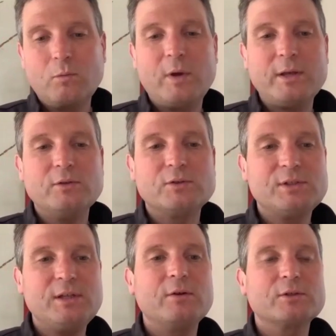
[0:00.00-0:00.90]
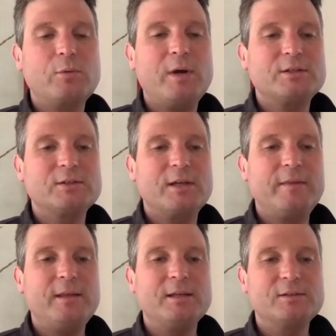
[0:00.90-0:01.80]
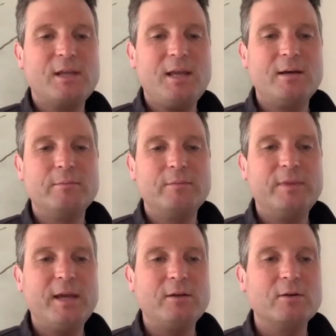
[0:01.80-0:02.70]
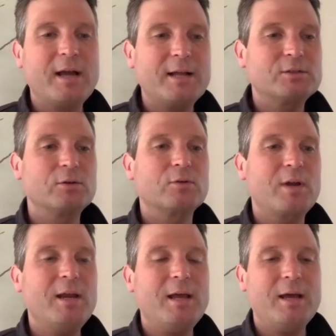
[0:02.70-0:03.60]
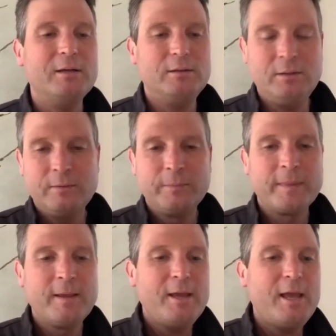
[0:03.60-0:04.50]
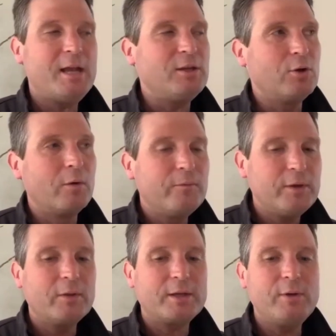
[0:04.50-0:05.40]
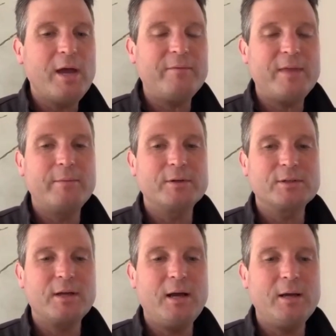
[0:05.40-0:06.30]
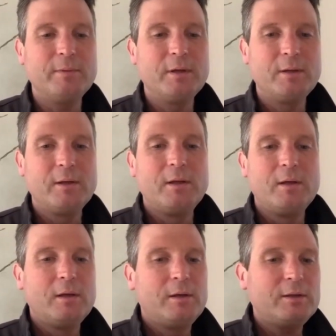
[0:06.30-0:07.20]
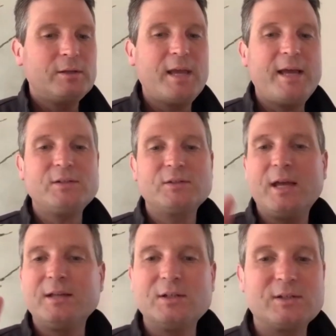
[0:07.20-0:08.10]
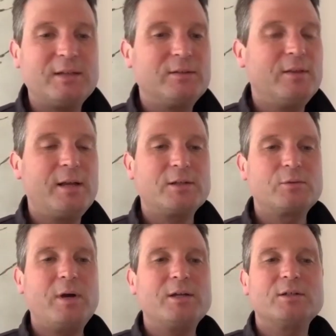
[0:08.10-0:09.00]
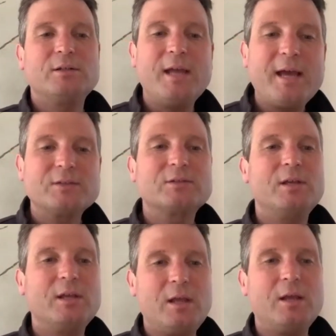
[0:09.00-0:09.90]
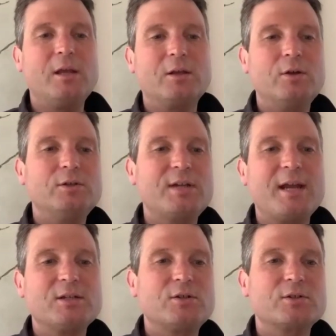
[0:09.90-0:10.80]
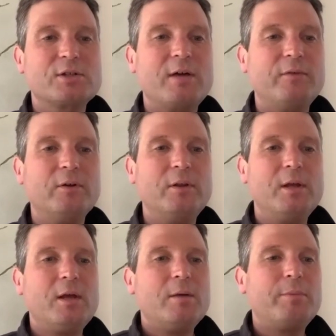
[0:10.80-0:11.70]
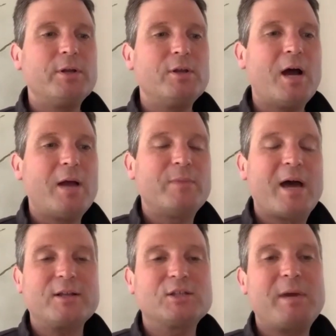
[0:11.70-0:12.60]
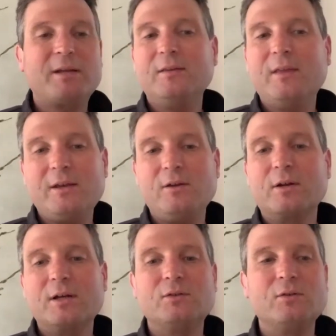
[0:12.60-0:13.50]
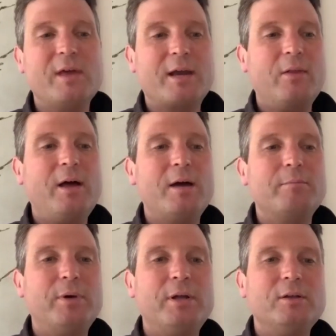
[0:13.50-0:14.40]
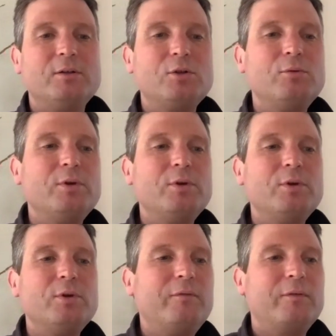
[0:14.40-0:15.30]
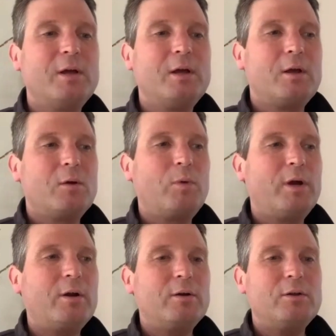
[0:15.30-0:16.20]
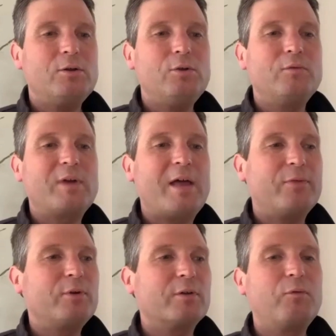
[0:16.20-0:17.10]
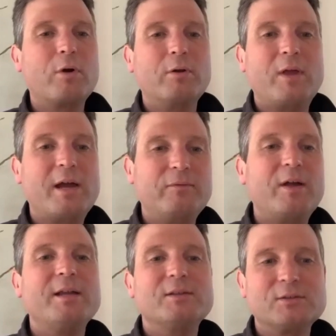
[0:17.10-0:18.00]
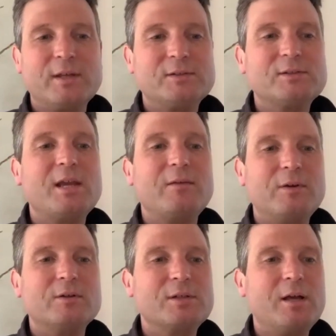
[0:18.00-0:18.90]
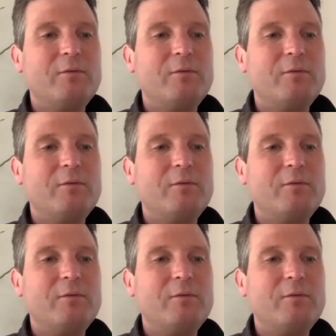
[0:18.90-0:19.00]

when you see those questions on the exam that you're not so great at and you don't feel like you have that much time, yes, and just get to the next question. Yes, it could change your shuffle, but I'm not expecting that you're going to do that a lot, but do it enough where you've got 3 or 4 lifelines, let's say, for yourself.